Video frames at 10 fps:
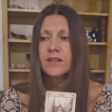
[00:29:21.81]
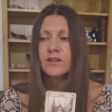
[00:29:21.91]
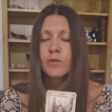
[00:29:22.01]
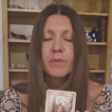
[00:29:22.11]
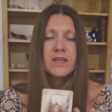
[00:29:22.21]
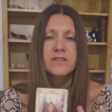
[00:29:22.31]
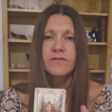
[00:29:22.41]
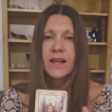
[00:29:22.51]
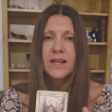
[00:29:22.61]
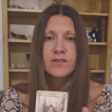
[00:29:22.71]
like a piece
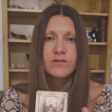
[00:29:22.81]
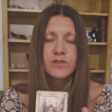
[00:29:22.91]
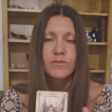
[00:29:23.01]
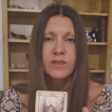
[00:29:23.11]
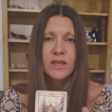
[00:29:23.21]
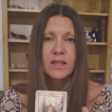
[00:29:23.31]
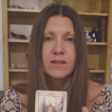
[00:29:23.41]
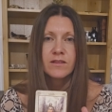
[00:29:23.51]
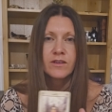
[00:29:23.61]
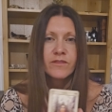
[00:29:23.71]
of land or
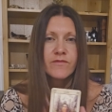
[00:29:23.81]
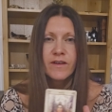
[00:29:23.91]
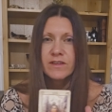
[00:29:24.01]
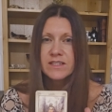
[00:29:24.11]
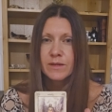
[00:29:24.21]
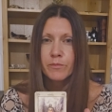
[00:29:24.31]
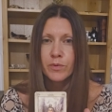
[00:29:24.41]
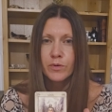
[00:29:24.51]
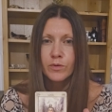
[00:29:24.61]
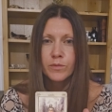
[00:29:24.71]
something, living very
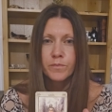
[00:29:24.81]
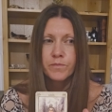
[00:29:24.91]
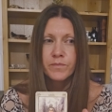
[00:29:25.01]
simple,